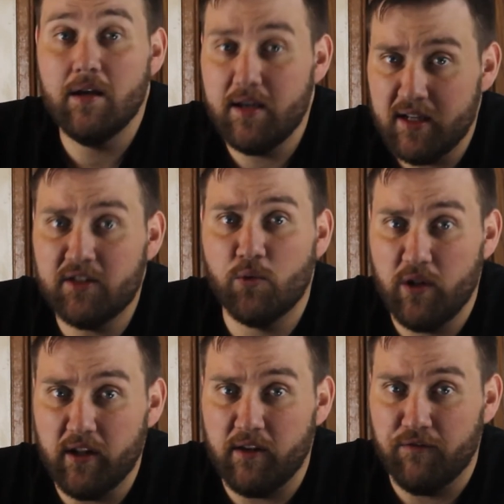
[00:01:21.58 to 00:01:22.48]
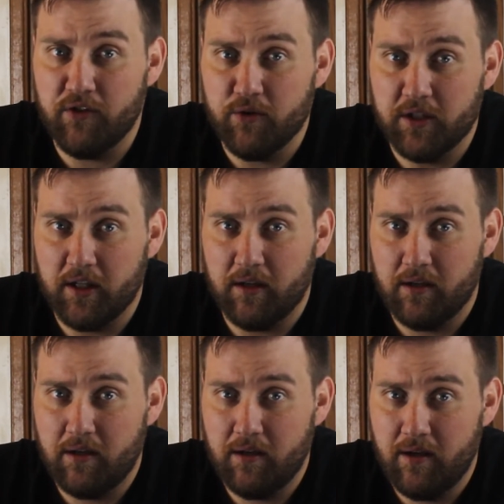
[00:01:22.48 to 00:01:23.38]
It's really confusing.
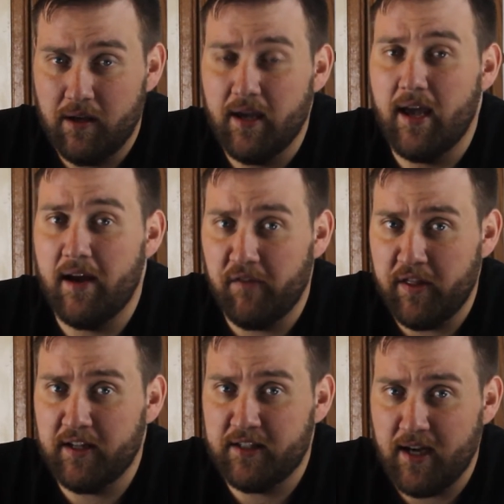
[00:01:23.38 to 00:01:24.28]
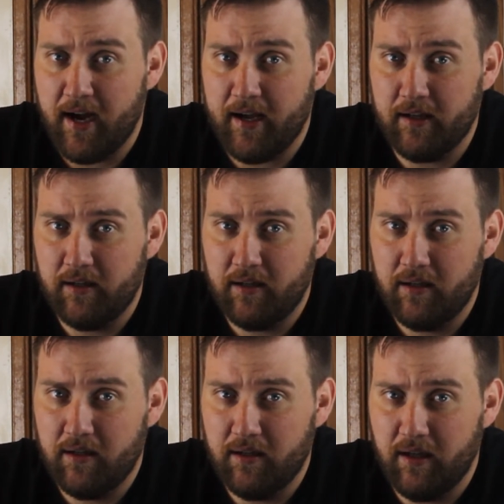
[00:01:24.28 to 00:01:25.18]
Everything's diet,
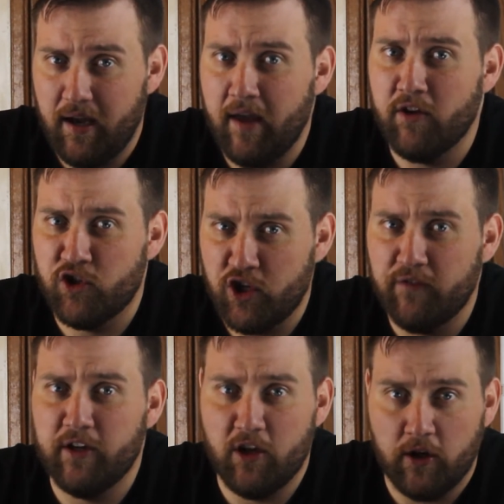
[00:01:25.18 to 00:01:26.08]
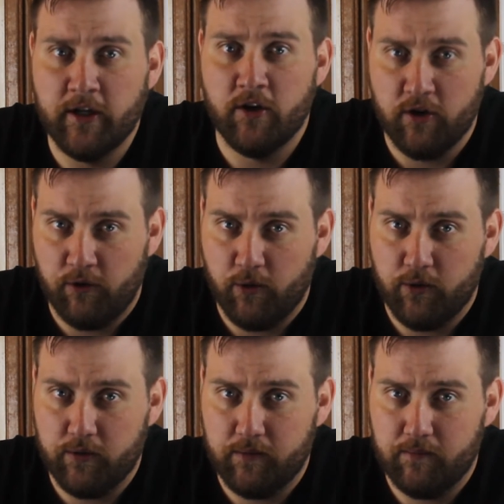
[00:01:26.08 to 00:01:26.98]
and they're shoving it all down your
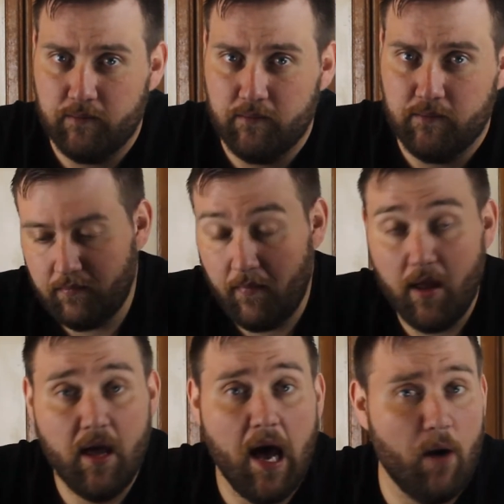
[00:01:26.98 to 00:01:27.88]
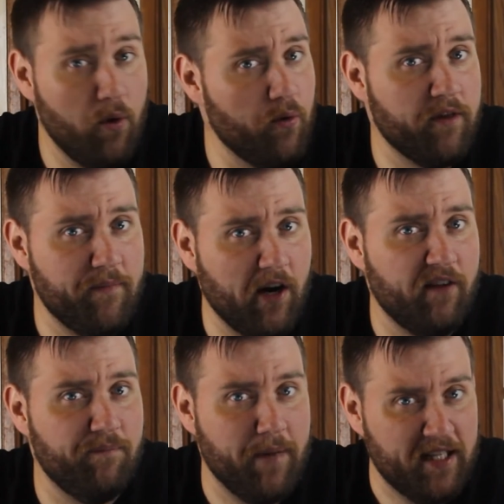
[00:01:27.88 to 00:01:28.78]
throat. I went with a very
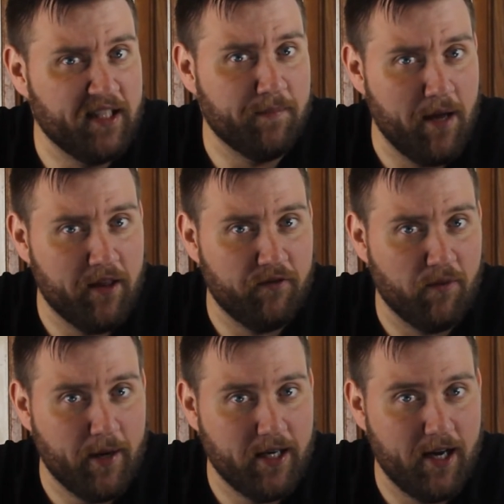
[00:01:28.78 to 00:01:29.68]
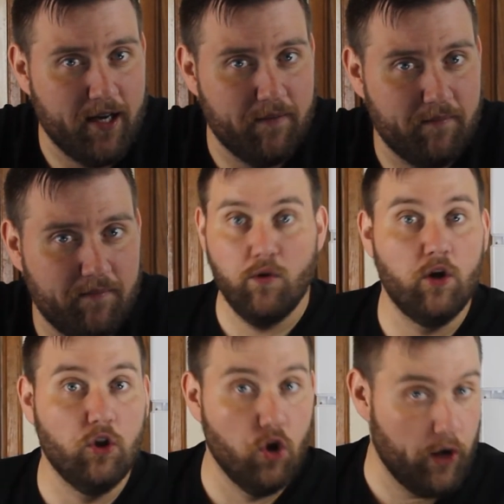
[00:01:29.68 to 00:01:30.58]
basic method for my diet.
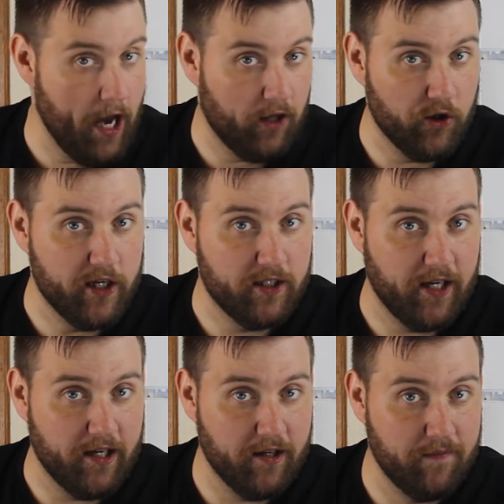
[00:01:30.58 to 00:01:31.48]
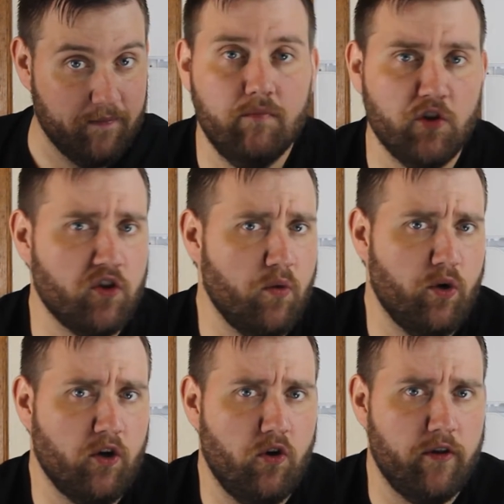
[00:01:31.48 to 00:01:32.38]
Low-calorie intake. There's only
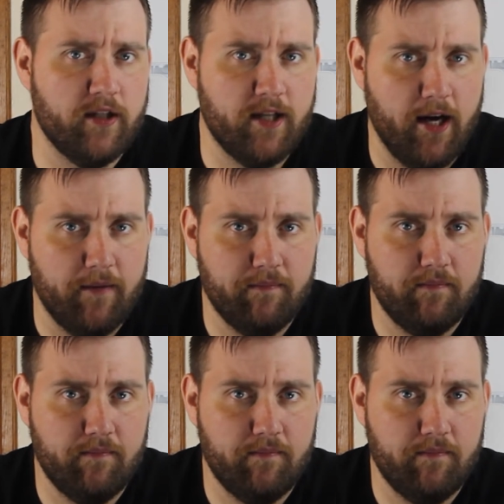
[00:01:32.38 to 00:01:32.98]
one goal in this diet.